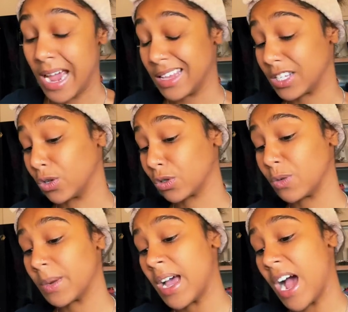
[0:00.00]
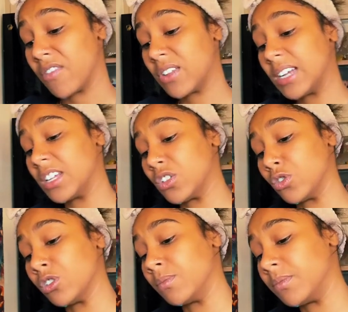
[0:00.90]
And this group, I feel like this
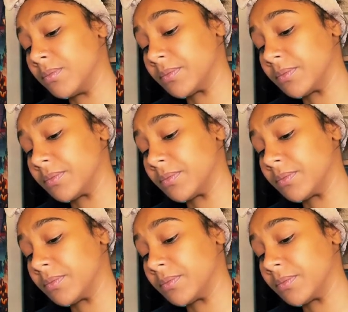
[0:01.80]
group,